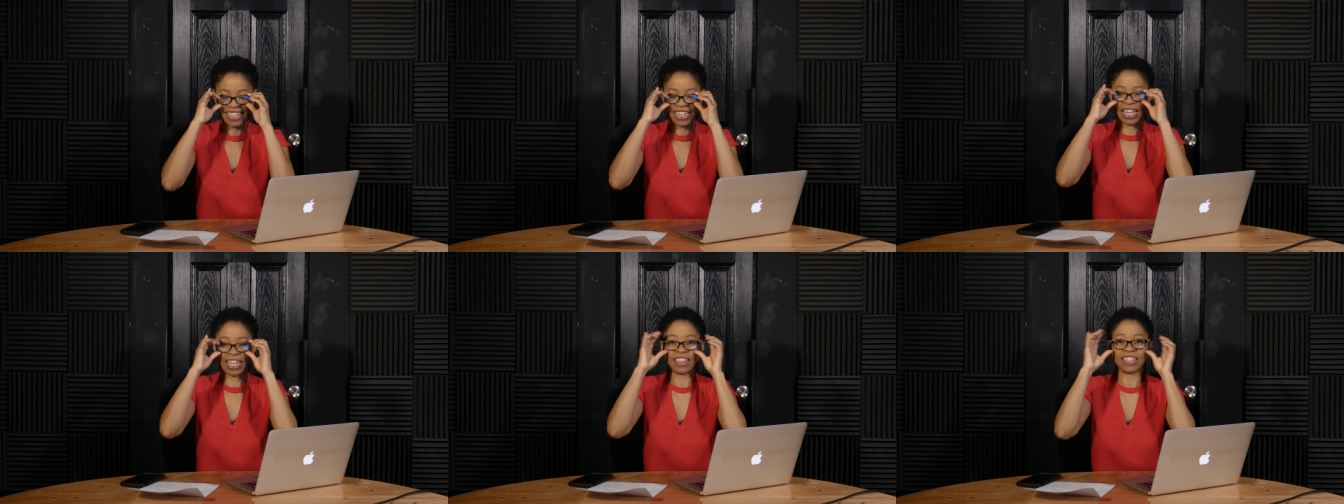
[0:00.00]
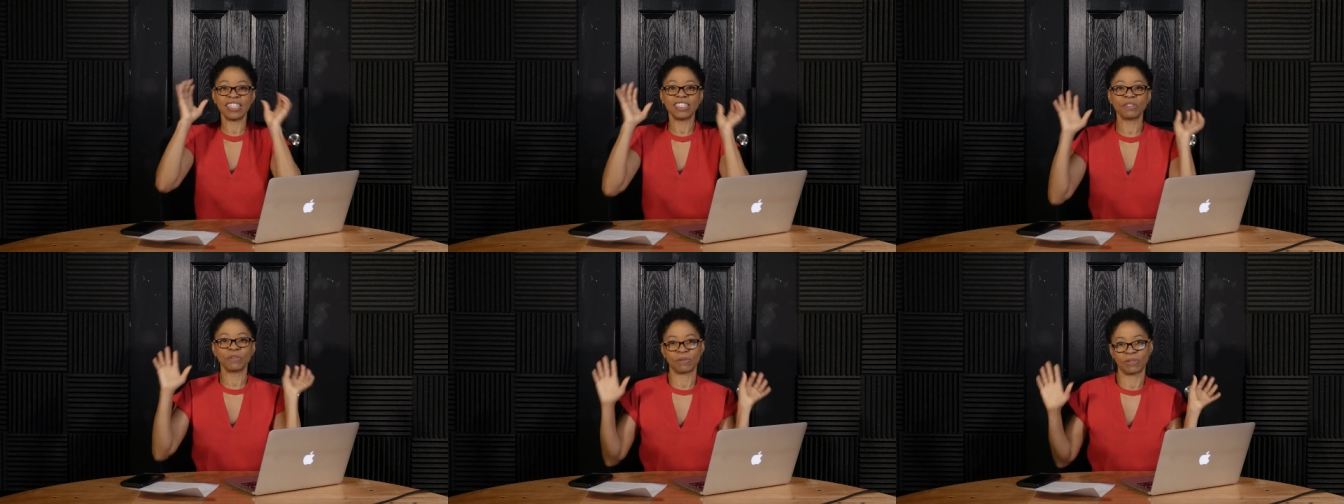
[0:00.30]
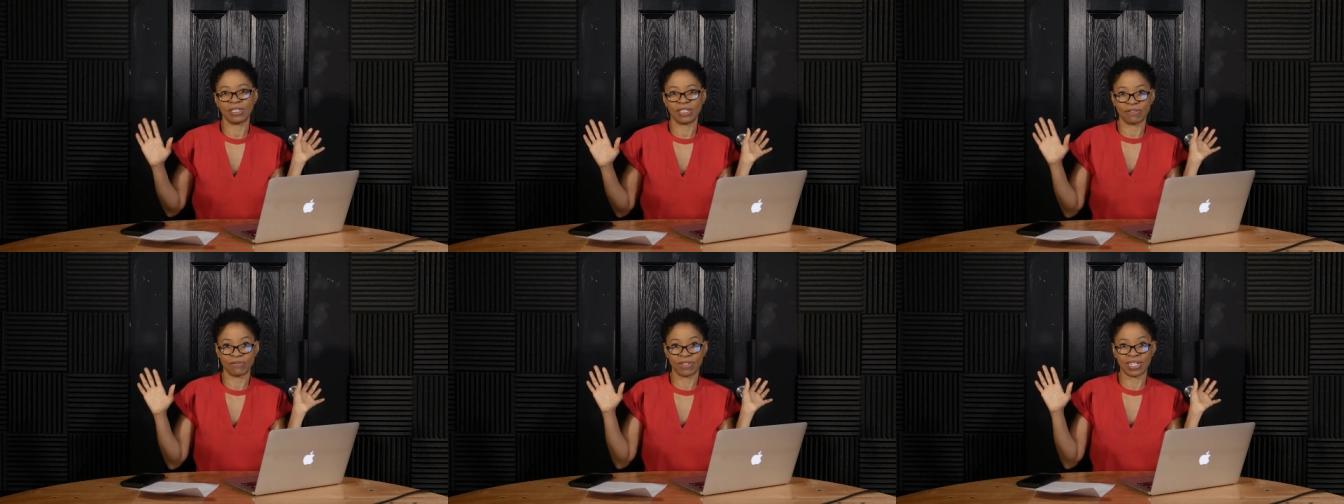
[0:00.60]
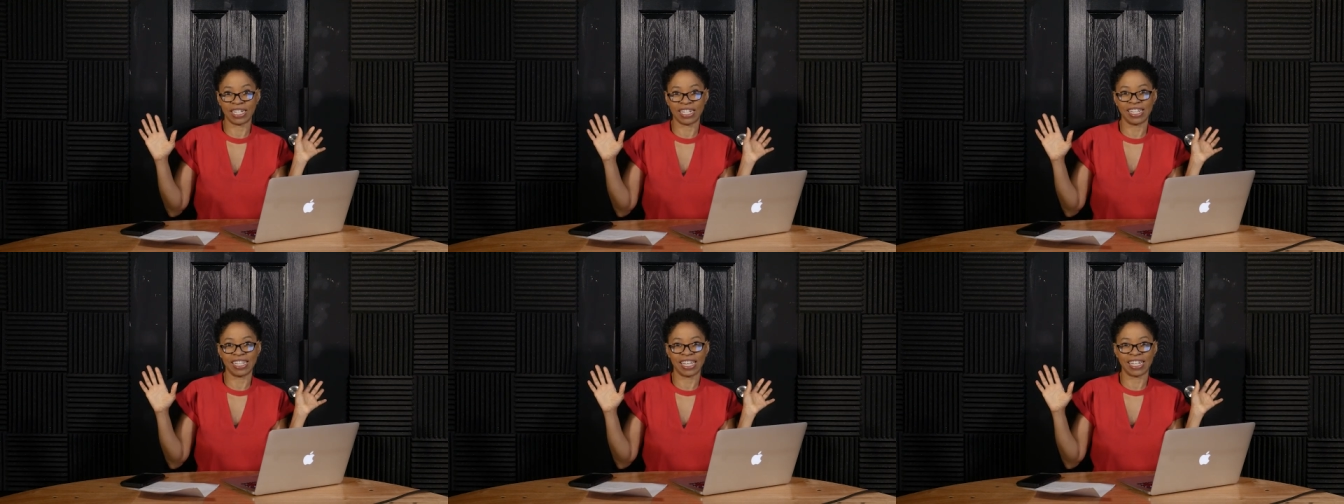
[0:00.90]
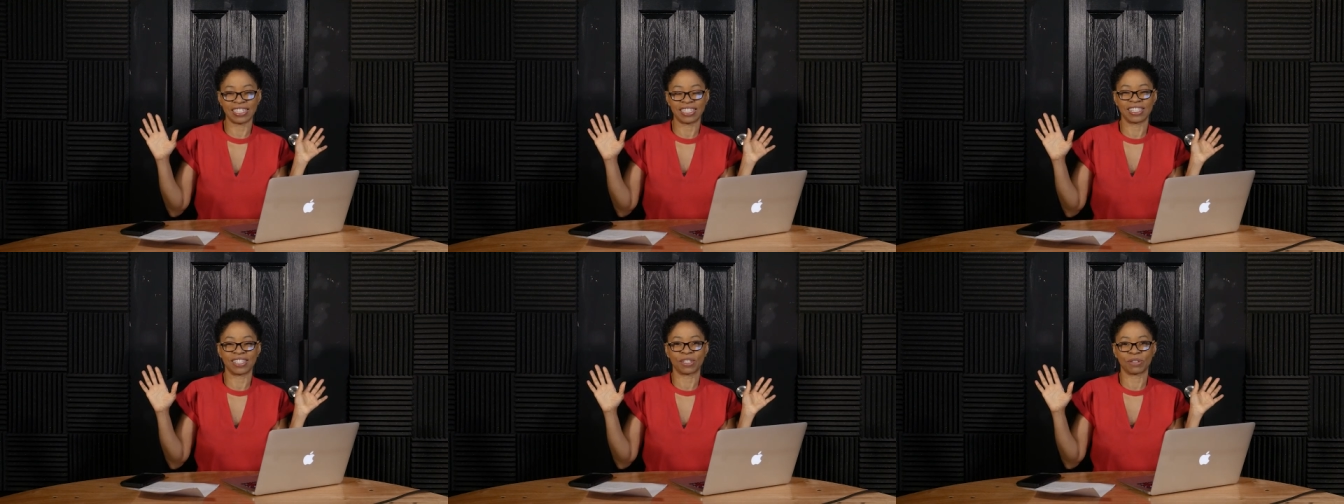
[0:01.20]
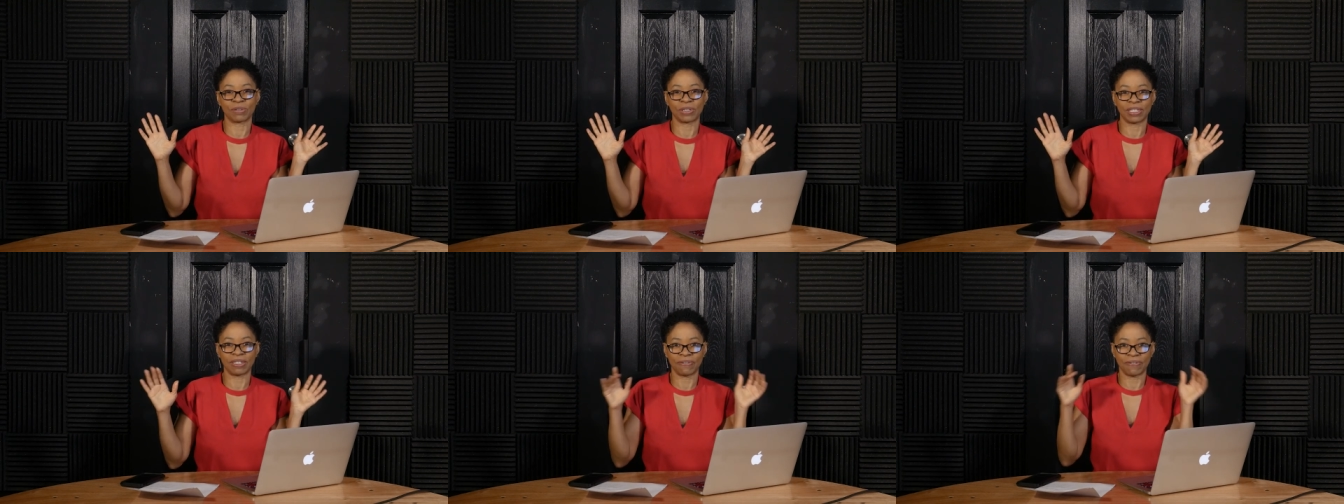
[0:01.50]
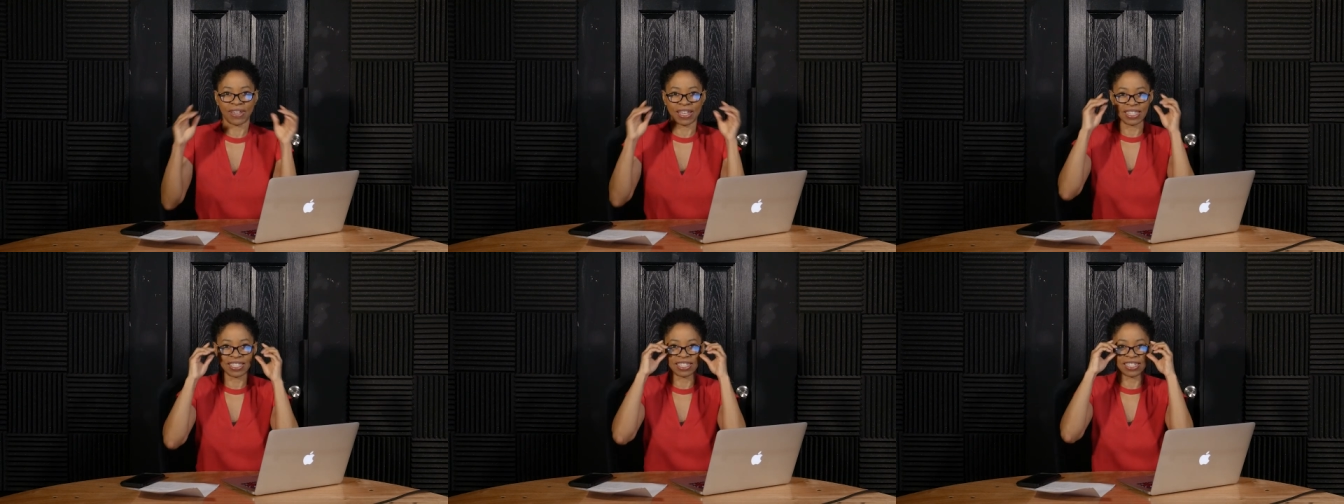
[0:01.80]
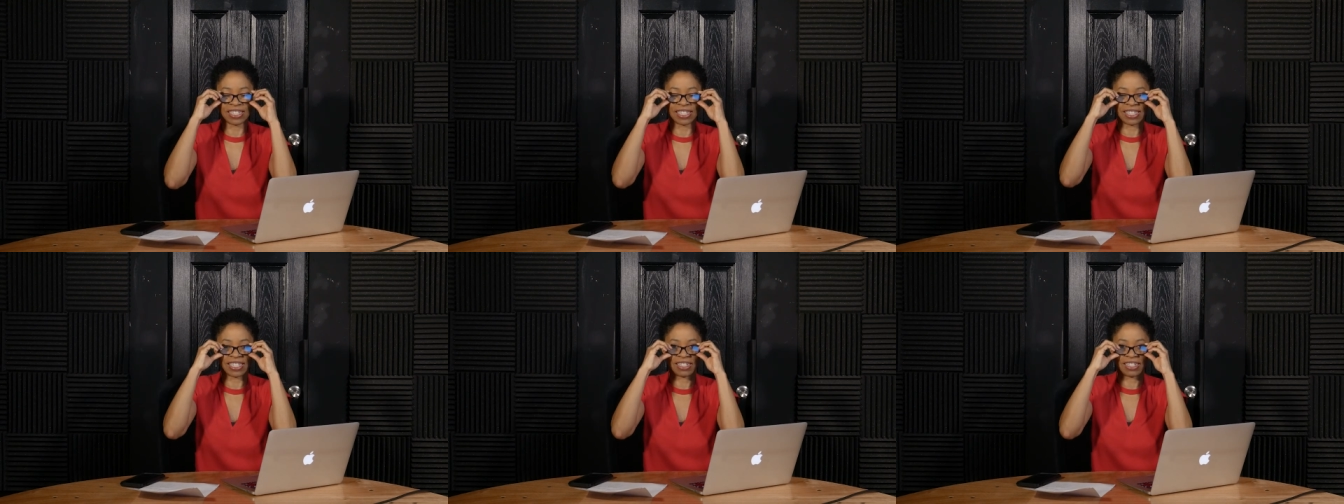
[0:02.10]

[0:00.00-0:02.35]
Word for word: And these reading glasses are really fancy because